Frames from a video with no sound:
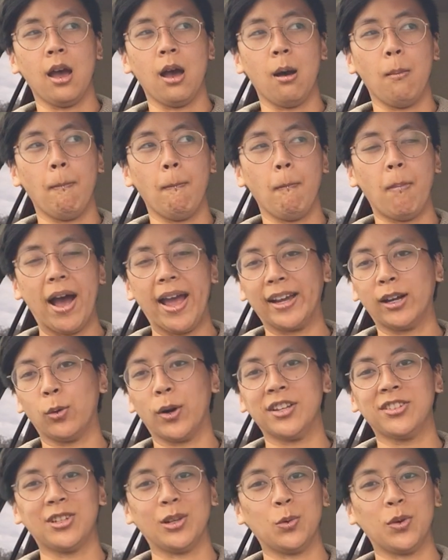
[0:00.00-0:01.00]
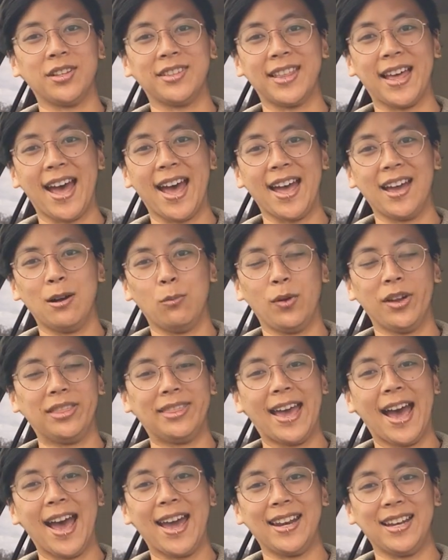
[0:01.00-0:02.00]
My question with
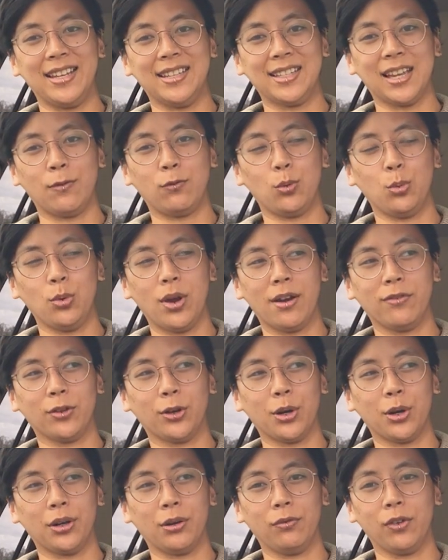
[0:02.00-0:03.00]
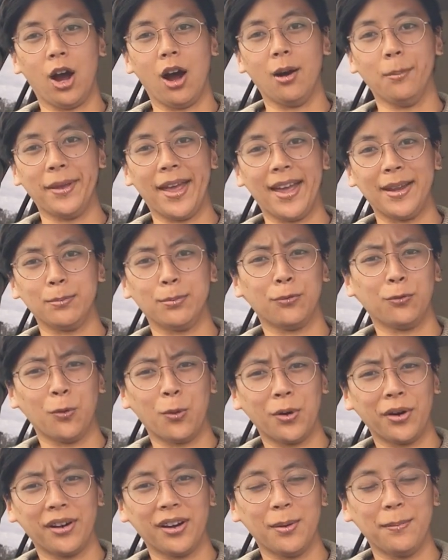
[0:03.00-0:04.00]
that is, have you ever heard of comphet
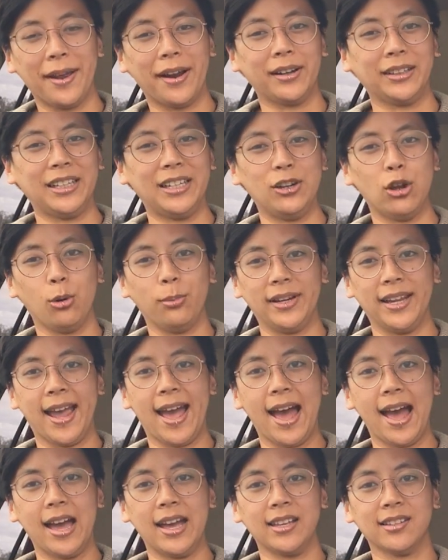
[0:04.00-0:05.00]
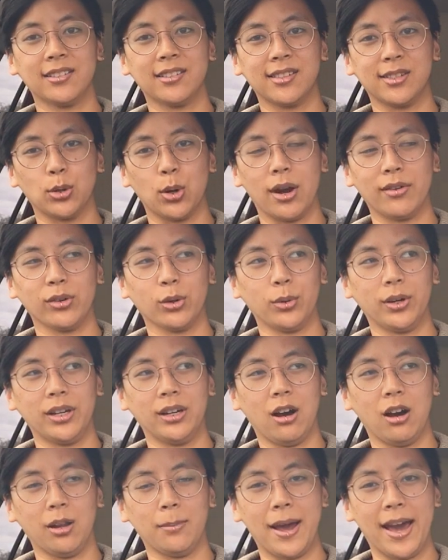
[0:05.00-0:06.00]
before? Apparently nobody has, so everyone
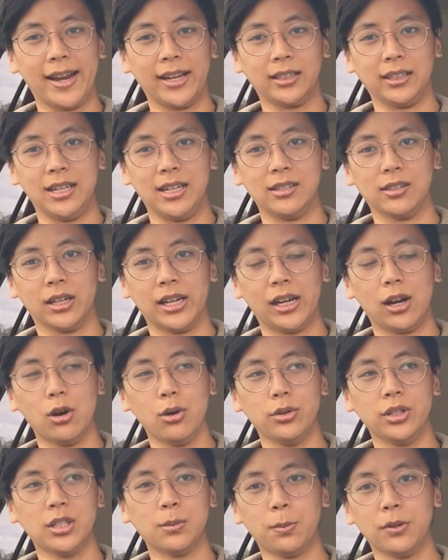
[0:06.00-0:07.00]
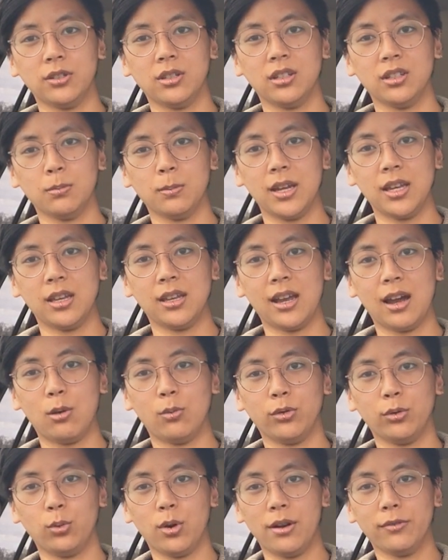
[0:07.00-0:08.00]
automatically is like, oh, this person's making out
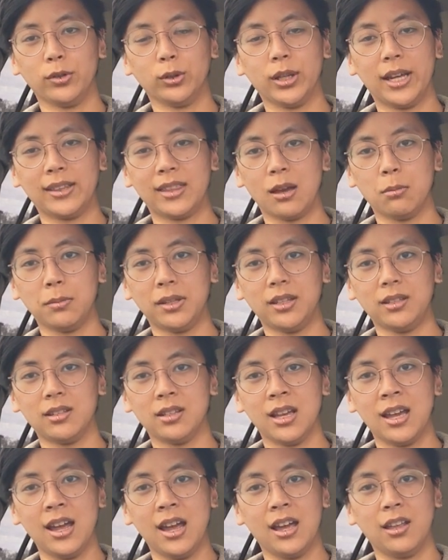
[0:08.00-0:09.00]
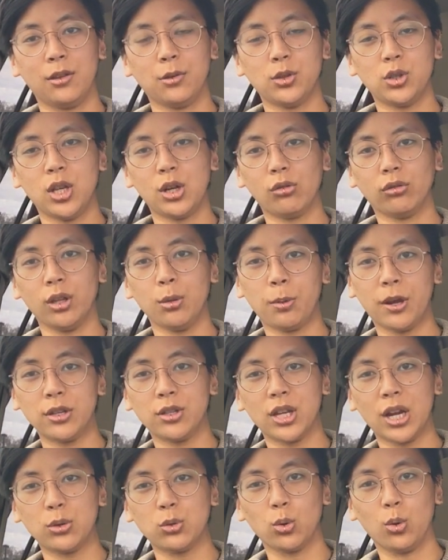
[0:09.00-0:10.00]
with whoever, like, that means they're secretly
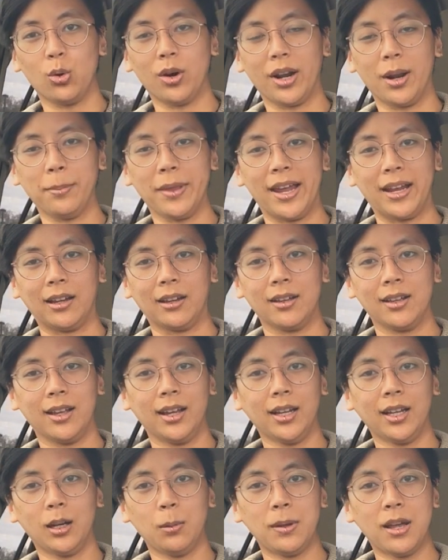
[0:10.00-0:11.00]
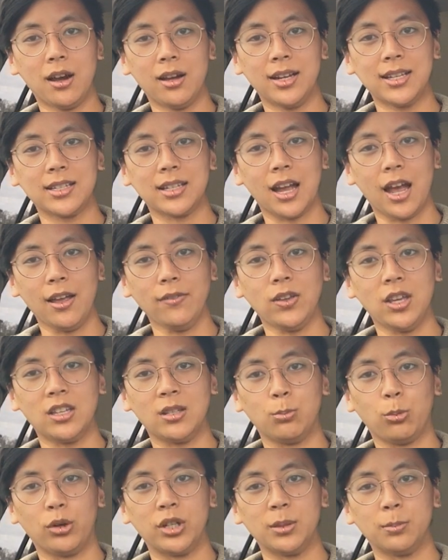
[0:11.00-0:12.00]
bisexual. And I'm like, gonna be honest, I've
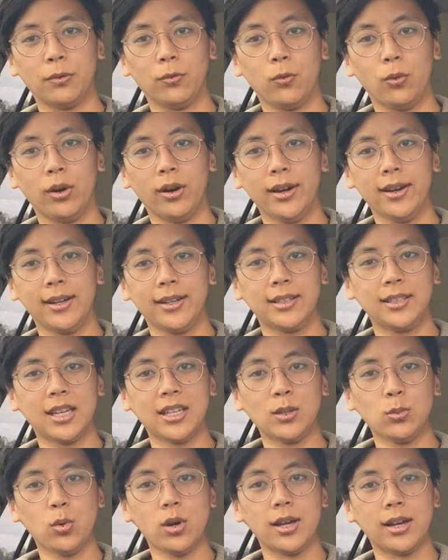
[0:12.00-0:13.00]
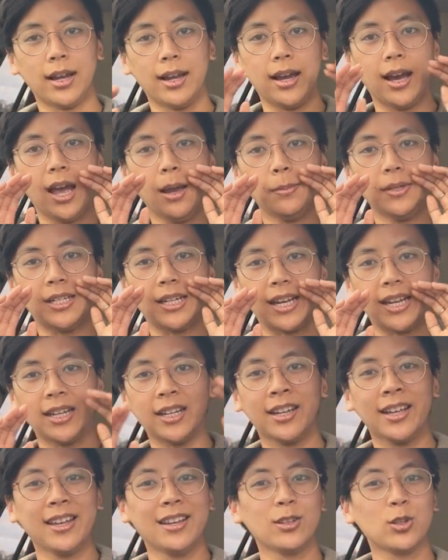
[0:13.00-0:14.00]
kissed boys before. Guess what? I'm a dyke.
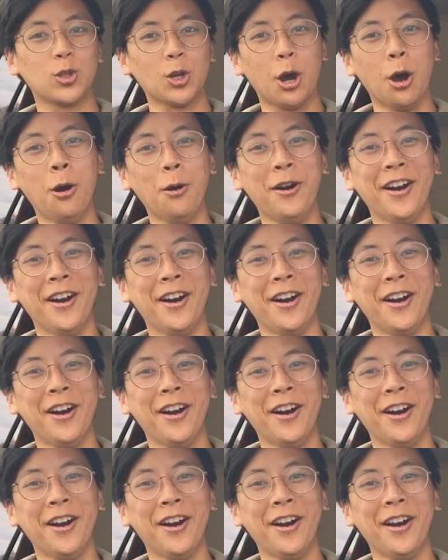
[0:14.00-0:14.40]
So